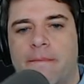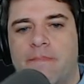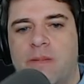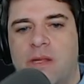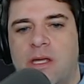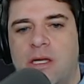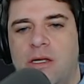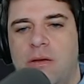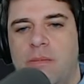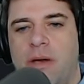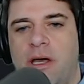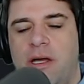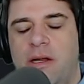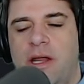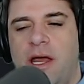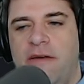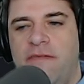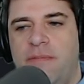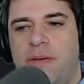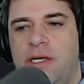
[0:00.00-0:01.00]
Can you buy an
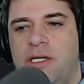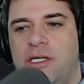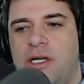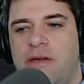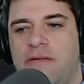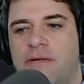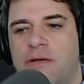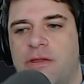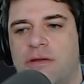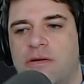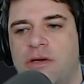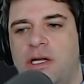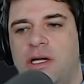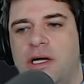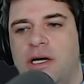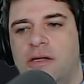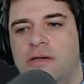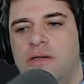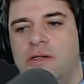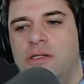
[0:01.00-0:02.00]
FPGA for
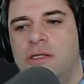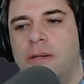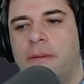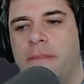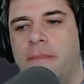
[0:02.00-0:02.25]
$30?